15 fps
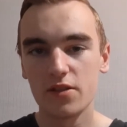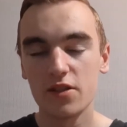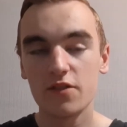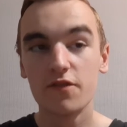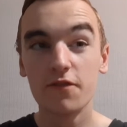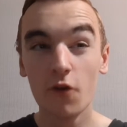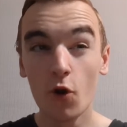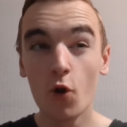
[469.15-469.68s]
It's
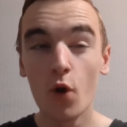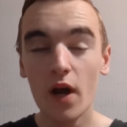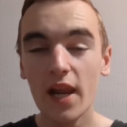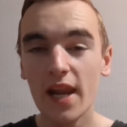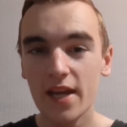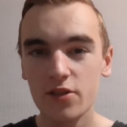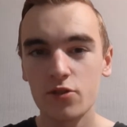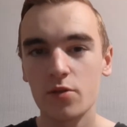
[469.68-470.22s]
four
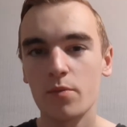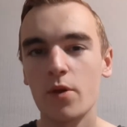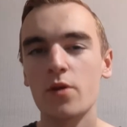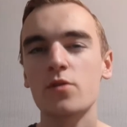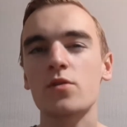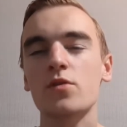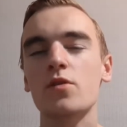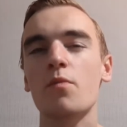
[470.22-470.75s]
electric
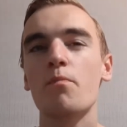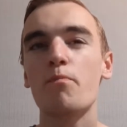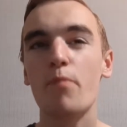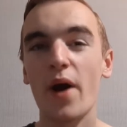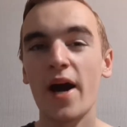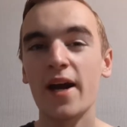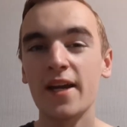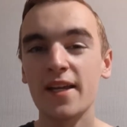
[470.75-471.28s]
motors
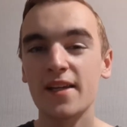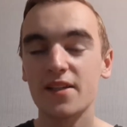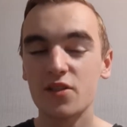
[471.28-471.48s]
combined